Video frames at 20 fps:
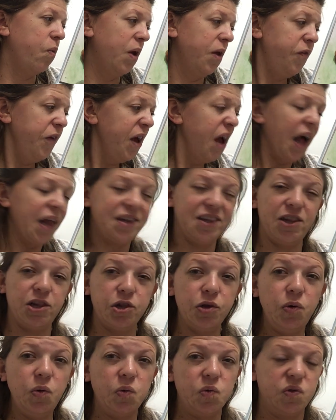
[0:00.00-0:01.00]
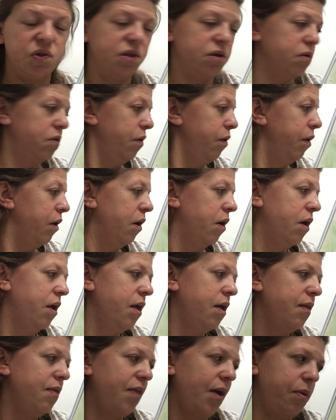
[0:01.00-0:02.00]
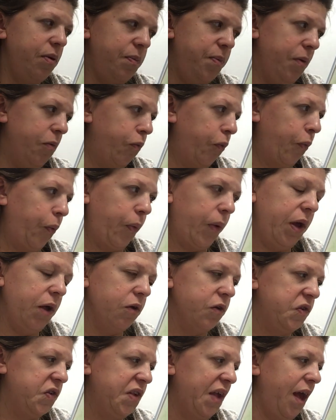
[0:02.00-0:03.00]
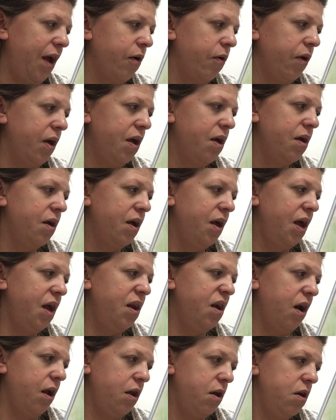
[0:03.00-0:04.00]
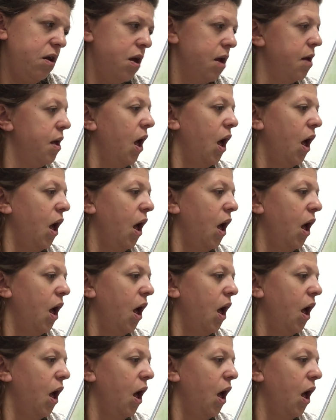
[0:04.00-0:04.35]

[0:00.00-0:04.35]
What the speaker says: What if it got loose? Oh, that would be real scary. He nodded.